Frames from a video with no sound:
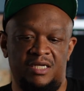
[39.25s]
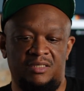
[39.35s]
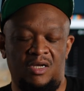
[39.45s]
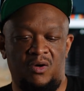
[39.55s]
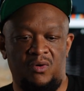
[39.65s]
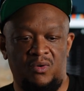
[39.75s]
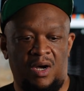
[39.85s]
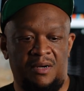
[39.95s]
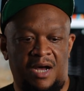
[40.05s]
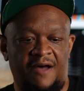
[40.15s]
So
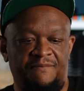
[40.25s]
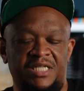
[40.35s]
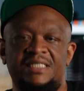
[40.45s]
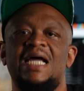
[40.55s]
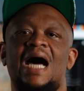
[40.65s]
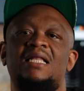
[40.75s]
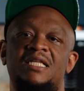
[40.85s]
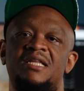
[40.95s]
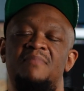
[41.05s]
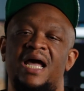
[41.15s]
I've been
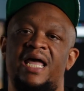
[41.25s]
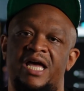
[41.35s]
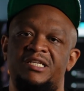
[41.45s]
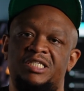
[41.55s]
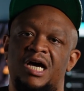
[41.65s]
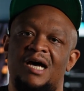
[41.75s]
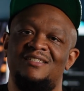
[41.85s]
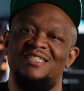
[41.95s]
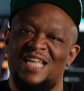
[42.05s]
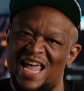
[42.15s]
dialing in my
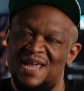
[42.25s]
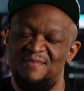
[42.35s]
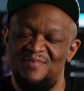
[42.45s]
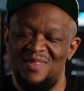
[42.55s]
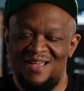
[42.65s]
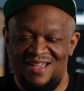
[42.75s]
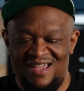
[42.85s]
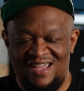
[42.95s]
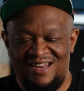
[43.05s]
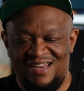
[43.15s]
headshot game
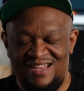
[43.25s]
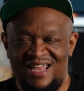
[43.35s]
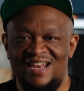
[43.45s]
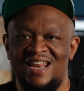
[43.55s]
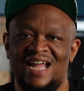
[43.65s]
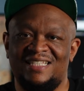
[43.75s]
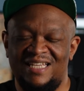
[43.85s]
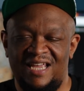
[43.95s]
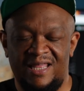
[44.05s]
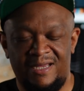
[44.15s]
and getting that
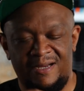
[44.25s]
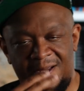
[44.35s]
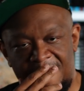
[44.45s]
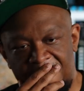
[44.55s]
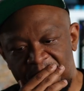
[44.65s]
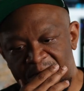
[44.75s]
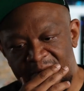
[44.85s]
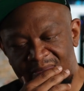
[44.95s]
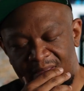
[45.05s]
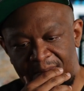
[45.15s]
together.
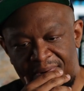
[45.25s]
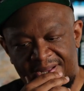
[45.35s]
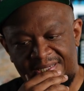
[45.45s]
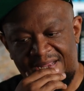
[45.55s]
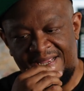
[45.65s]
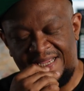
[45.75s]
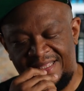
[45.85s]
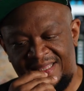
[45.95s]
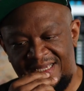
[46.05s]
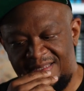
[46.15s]
But
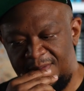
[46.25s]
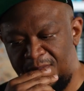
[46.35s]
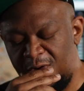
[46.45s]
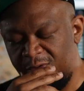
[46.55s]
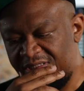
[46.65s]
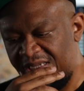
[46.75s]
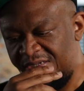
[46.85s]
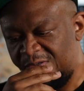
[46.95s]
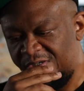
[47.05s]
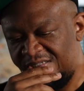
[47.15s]
I think the most
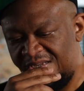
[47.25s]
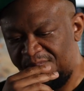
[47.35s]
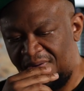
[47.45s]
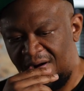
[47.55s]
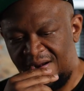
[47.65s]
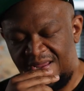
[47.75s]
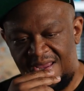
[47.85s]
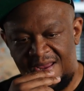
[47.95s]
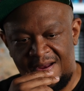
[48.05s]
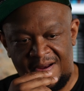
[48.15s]
interesting part
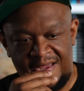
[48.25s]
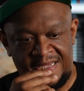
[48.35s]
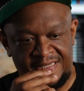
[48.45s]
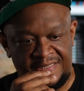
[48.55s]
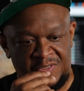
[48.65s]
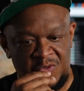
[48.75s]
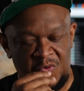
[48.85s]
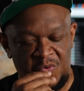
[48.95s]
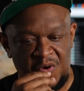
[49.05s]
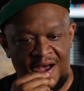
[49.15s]
here is,
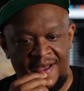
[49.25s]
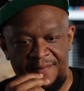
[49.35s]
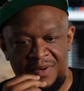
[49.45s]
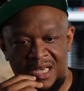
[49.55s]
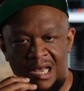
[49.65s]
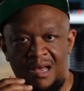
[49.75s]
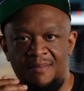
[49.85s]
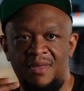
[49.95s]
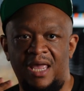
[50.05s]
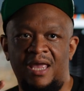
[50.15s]
do I
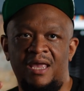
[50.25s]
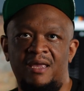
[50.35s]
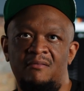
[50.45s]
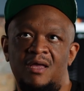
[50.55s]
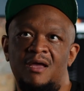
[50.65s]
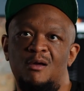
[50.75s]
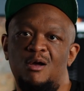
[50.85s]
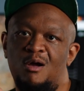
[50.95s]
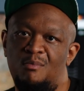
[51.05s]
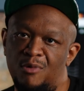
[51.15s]
become a
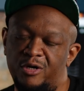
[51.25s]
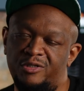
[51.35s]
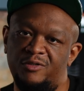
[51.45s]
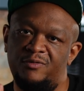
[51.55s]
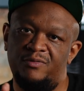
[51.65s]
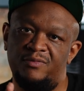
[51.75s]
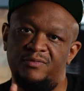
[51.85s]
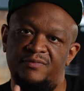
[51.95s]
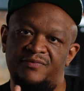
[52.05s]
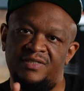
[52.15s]
commercial
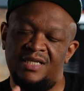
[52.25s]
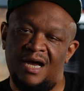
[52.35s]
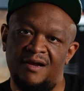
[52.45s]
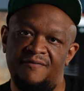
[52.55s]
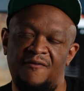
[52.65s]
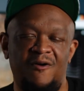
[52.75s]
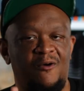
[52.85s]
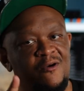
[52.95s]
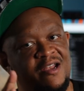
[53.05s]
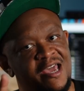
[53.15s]
photographer
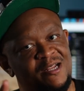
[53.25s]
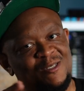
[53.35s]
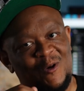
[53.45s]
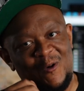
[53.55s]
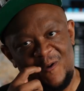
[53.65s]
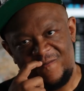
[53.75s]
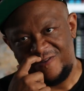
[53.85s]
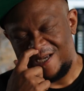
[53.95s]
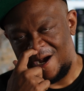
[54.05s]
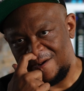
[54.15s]
or an editorial
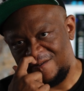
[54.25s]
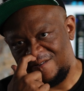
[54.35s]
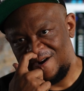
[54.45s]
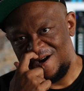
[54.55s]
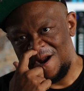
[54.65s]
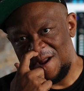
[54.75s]
photographer?